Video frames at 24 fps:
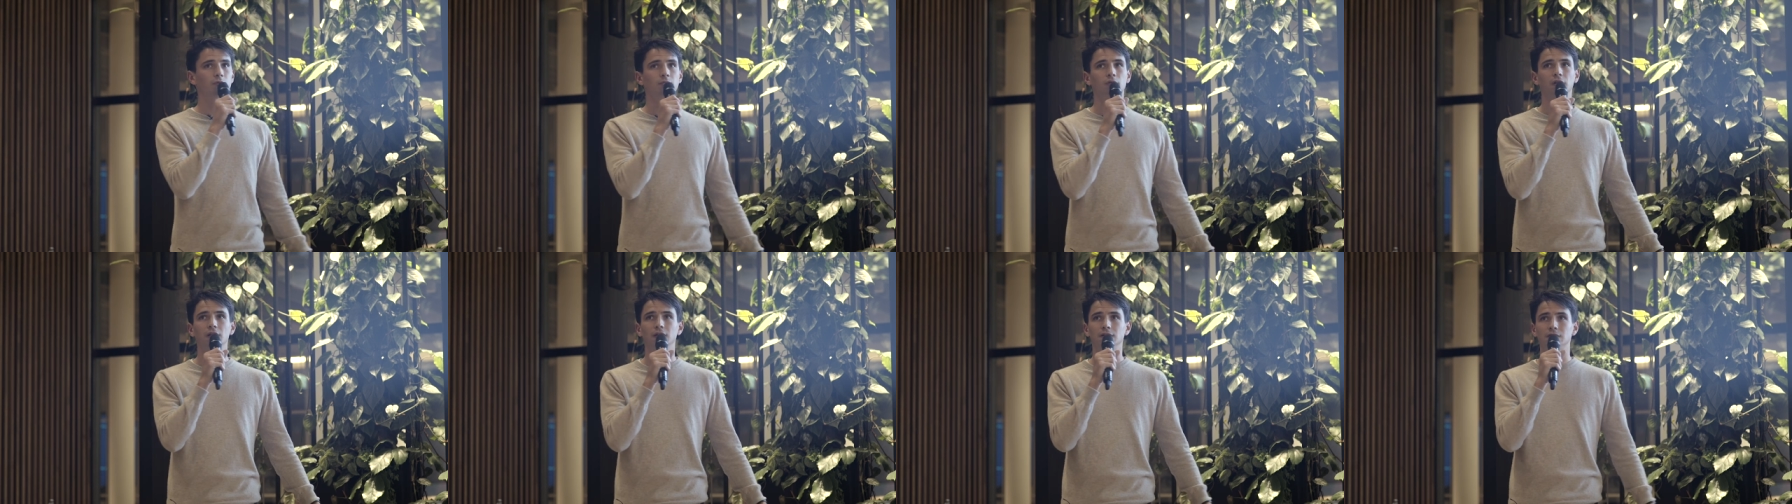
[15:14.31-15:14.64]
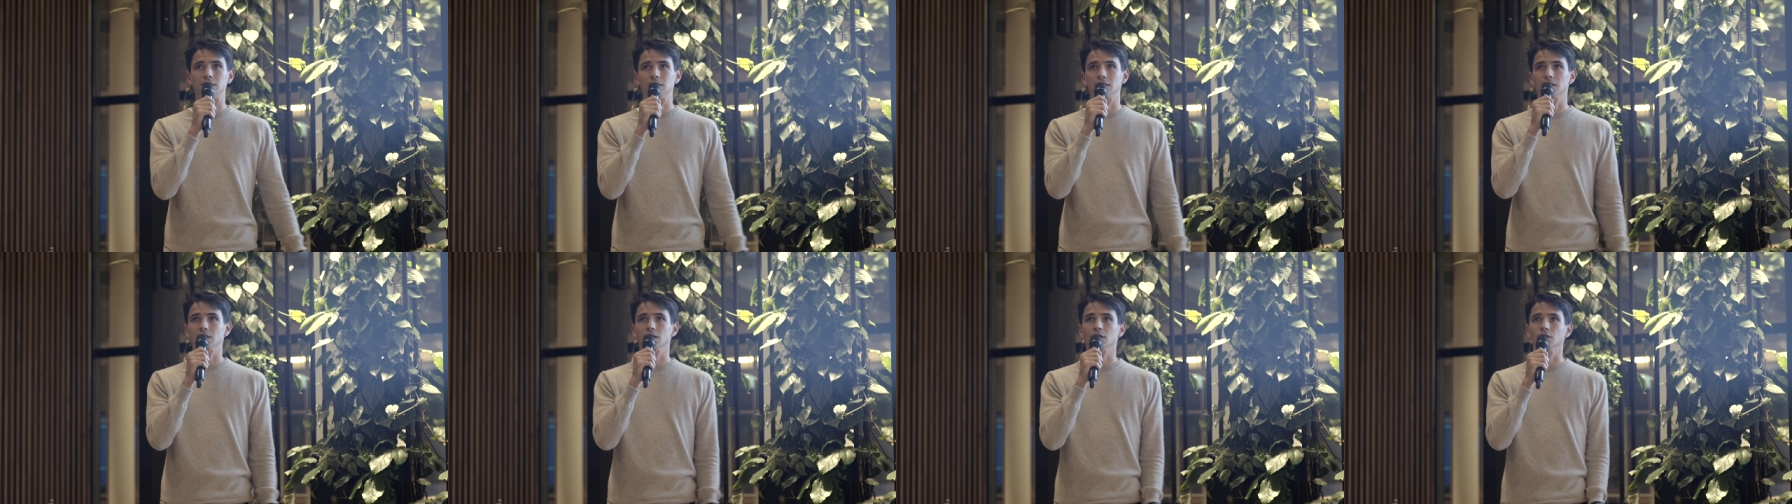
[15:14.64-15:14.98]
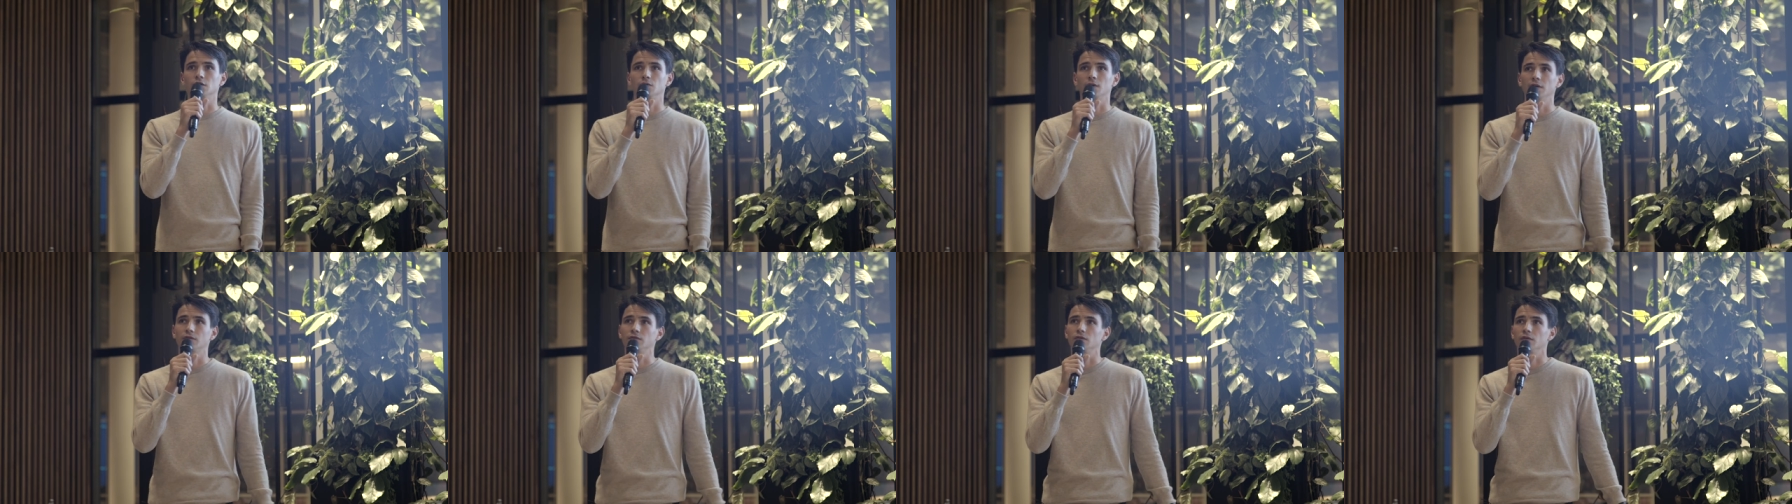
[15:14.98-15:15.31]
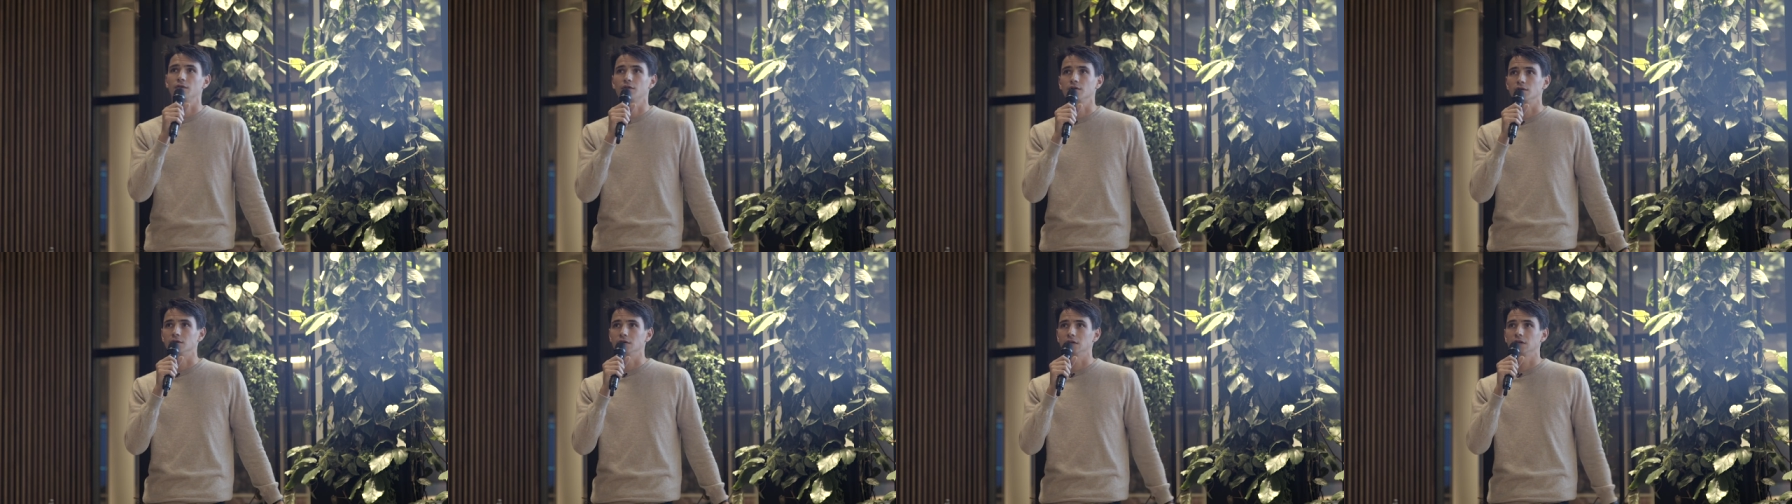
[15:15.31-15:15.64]
but let's say uh, twelve to
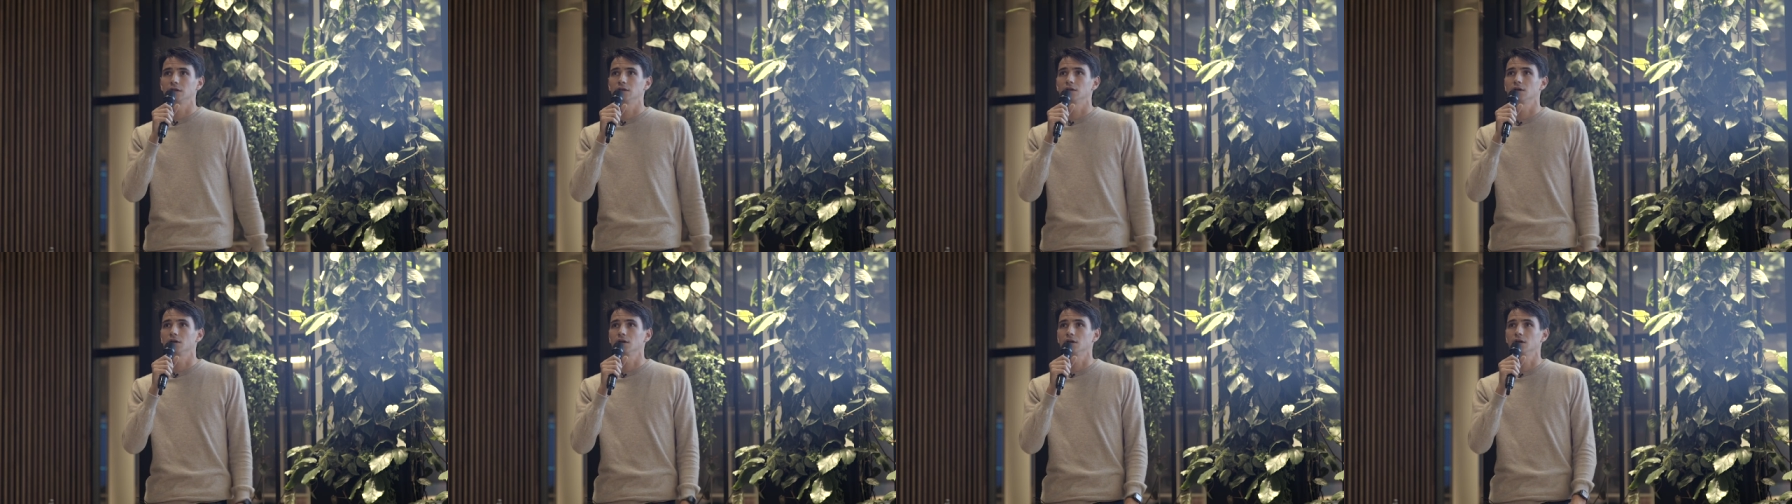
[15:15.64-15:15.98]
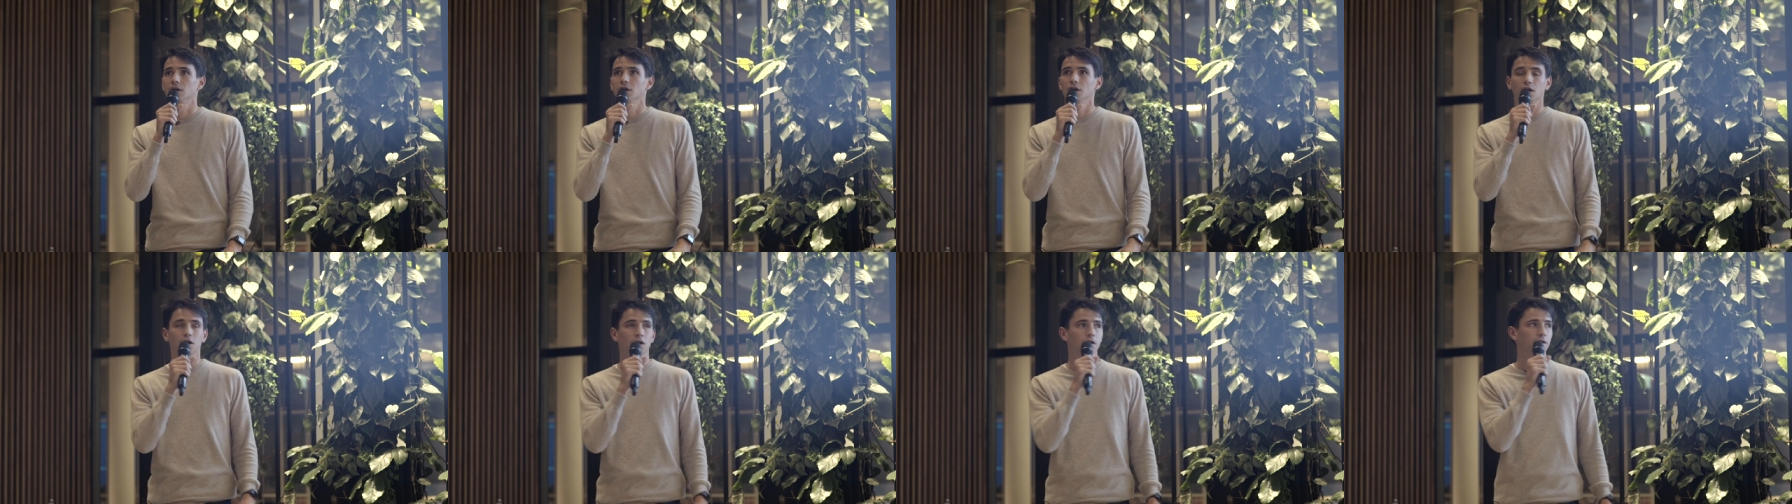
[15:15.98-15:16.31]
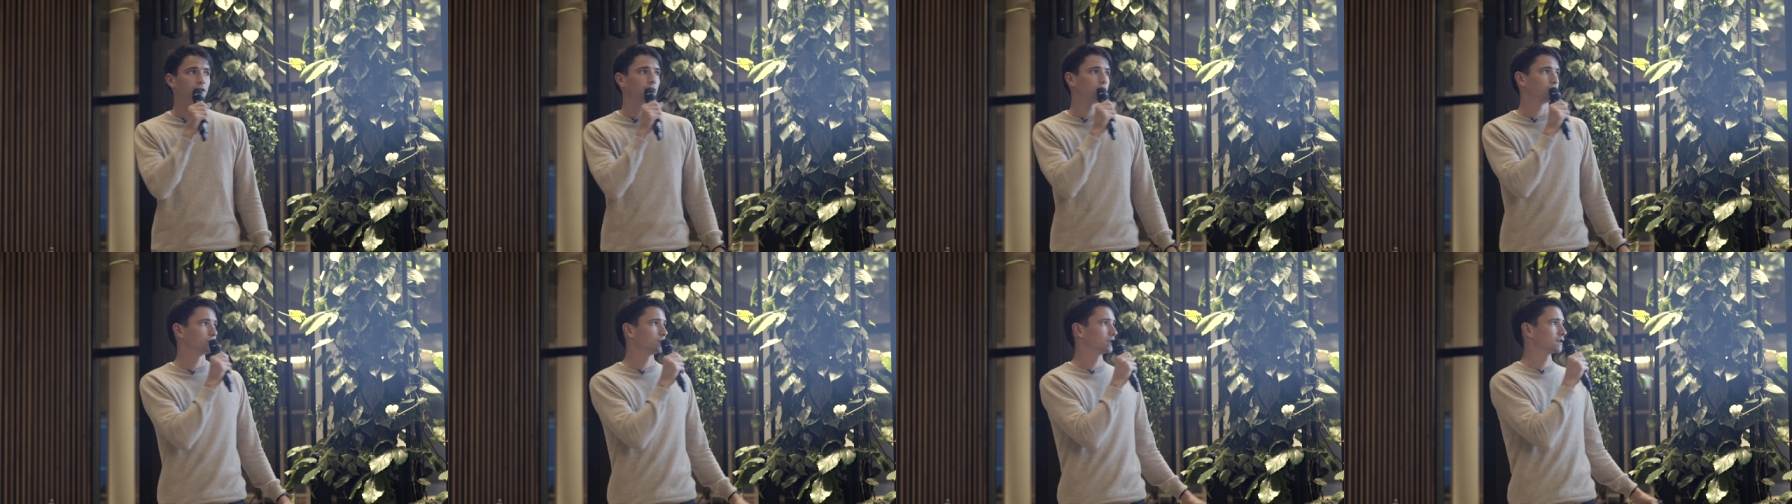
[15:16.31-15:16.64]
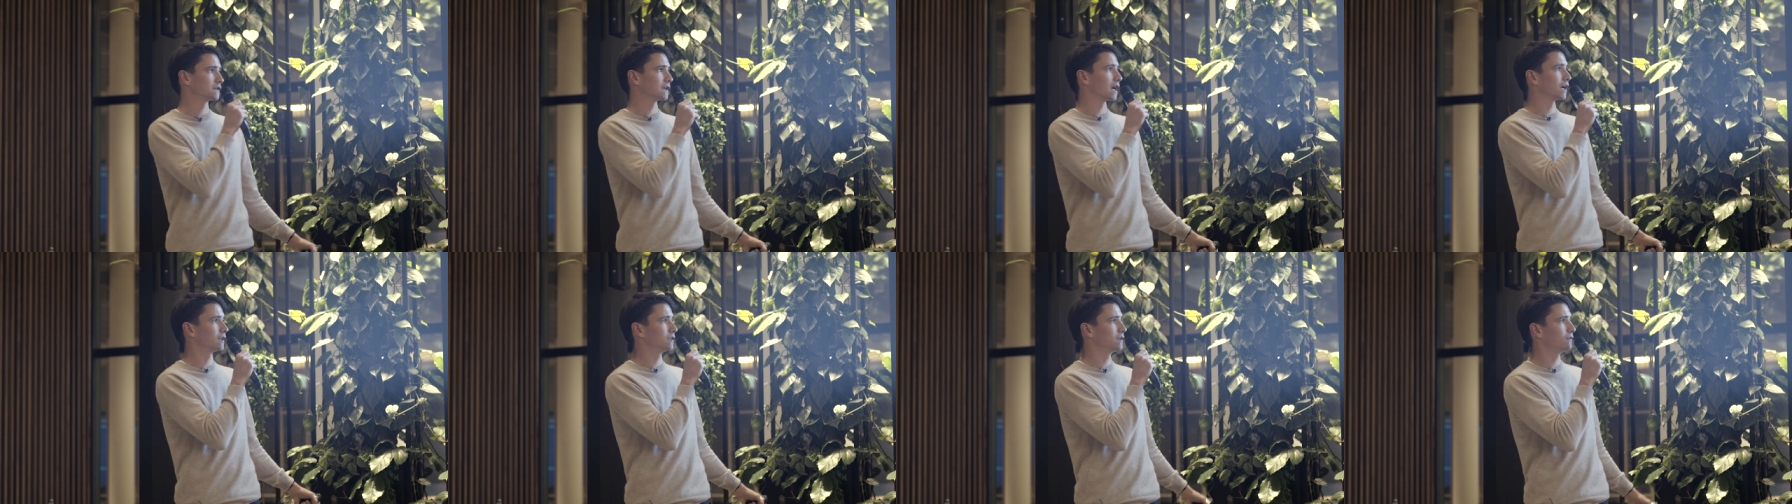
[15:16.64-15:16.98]
thirteen uh, uh, networks
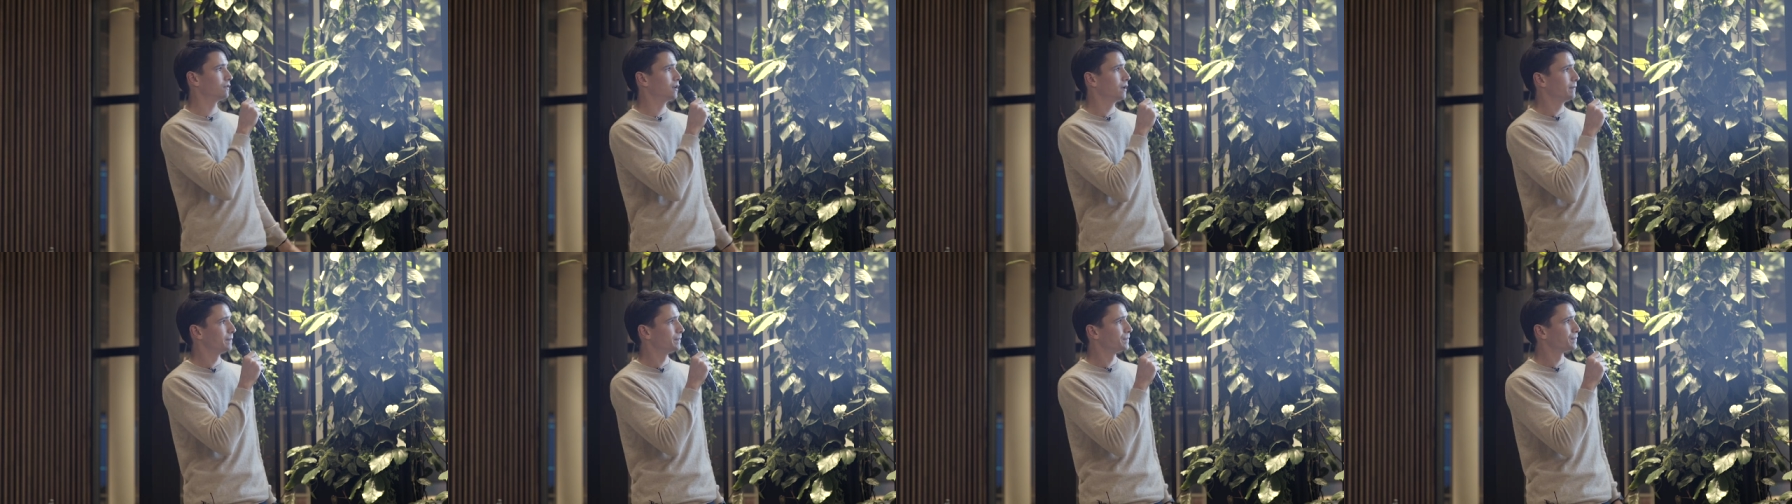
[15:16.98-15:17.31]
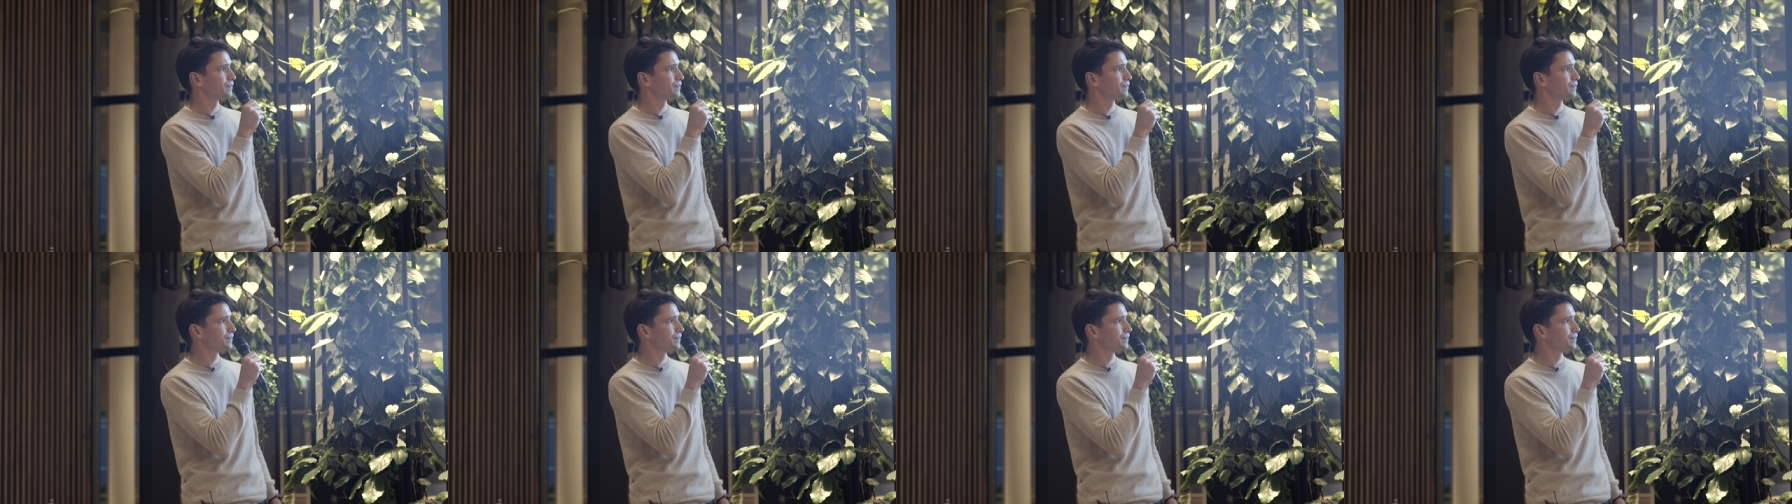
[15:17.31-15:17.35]
actively.